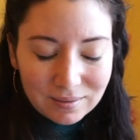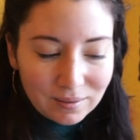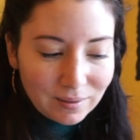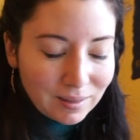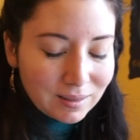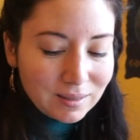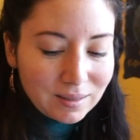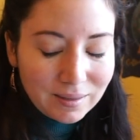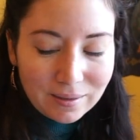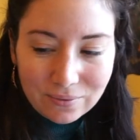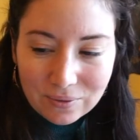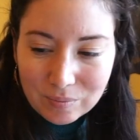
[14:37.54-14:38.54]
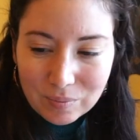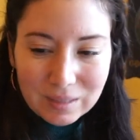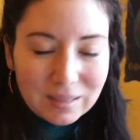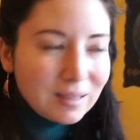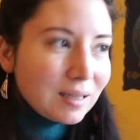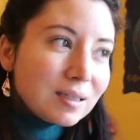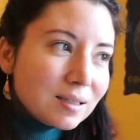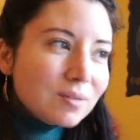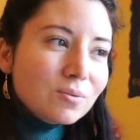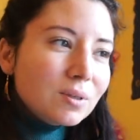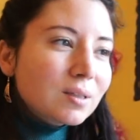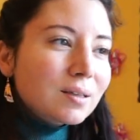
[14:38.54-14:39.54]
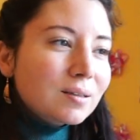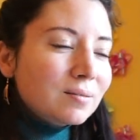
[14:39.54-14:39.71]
I can see it fit, but it doesn't really.